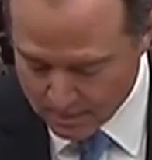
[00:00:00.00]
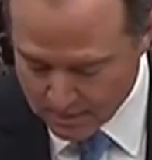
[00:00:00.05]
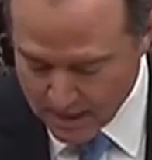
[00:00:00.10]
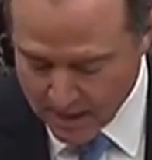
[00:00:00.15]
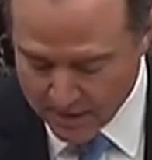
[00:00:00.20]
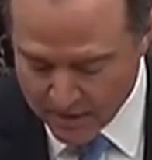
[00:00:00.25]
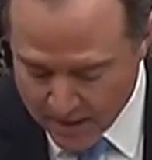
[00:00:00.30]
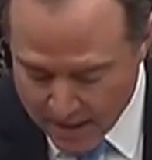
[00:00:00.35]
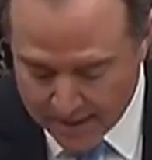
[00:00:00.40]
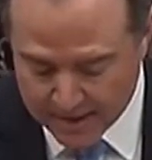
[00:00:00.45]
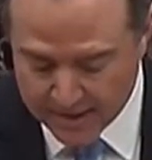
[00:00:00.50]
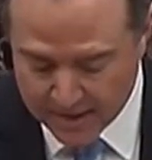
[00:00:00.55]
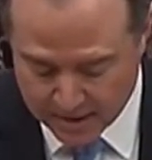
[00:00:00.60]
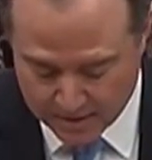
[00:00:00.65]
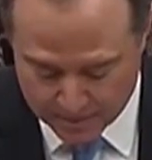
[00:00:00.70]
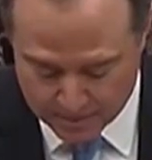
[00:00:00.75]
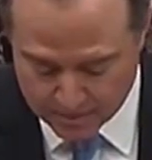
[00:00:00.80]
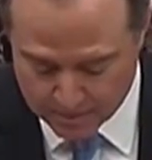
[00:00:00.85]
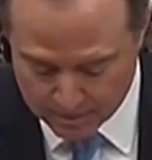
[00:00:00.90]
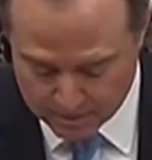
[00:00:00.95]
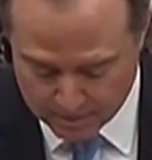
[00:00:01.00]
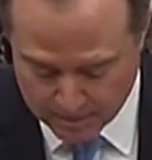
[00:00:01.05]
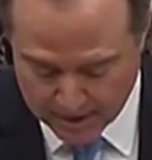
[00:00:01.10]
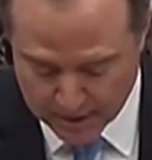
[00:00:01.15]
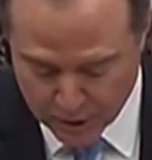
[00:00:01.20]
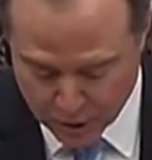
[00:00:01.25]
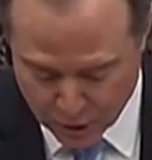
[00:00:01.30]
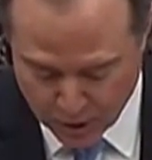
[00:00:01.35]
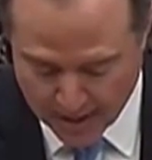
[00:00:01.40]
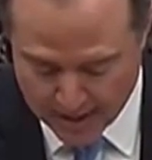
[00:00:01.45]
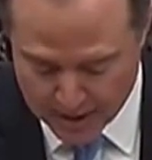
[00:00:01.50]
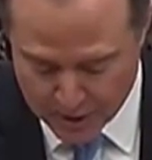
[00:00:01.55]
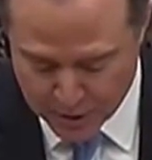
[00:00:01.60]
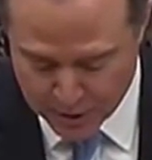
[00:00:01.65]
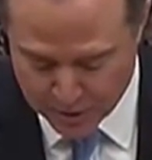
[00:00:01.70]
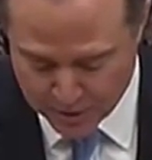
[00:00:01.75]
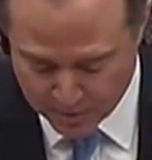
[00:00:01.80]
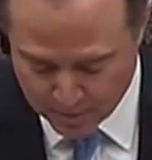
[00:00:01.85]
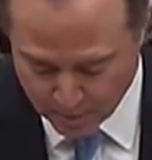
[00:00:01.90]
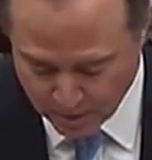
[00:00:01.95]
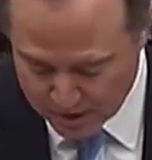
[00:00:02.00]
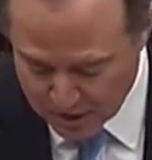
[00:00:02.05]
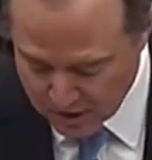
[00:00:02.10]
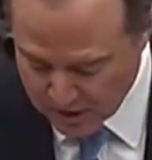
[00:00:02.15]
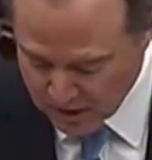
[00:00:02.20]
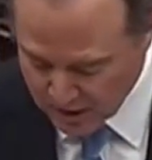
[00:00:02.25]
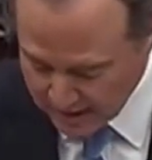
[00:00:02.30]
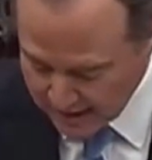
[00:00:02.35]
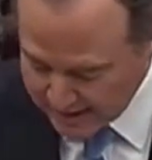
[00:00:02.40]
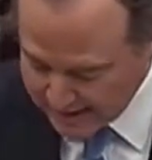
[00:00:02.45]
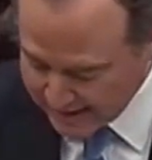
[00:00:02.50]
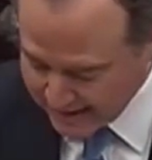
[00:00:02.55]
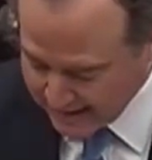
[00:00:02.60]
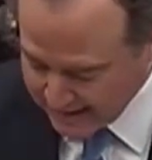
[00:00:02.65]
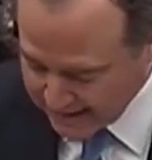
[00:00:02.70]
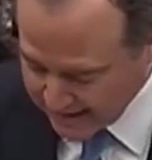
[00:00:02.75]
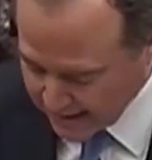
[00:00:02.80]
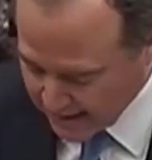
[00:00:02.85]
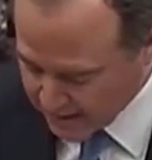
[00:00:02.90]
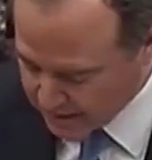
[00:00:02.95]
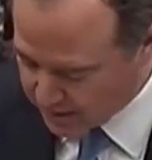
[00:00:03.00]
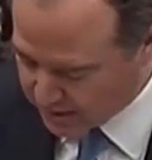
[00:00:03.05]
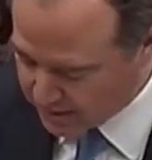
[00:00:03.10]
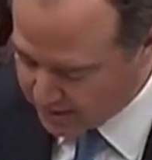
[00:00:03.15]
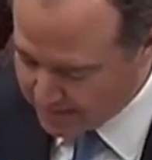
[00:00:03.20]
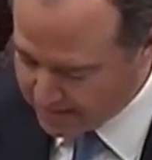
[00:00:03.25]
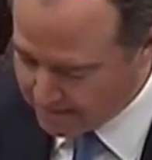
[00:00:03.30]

in the next exchange, President Zelensky says